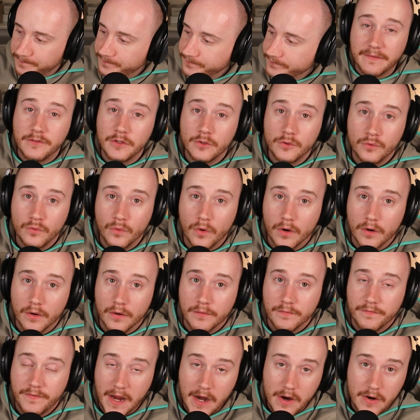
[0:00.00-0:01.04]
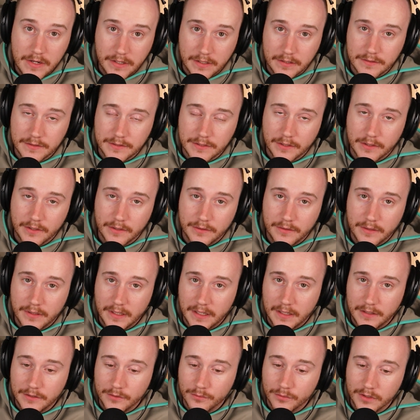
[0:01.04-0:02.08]
If you are very concerned
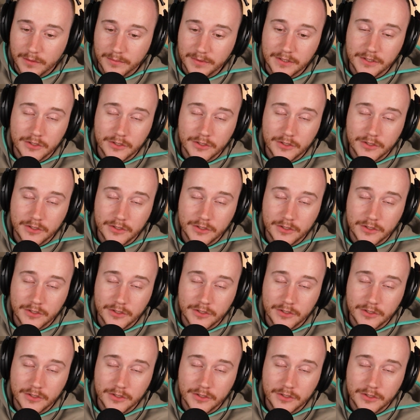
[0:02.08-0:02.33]
and you want to be